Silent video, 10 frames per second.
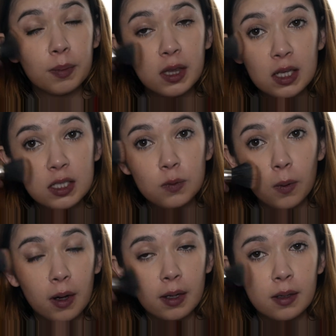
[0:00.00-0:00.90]
But this
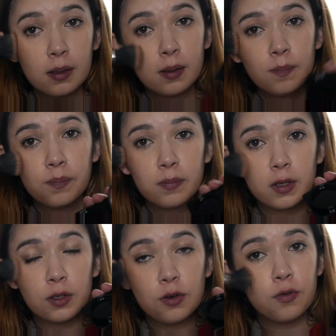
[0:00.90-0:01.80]
one,
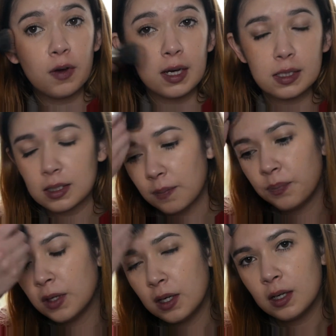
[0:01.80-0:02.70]
the Too Faced,
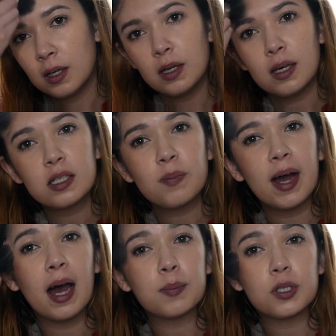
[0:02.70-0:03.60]
is
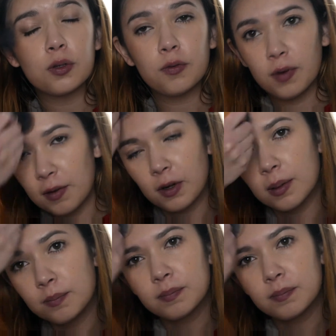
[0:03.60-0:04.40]
my absolute favorite.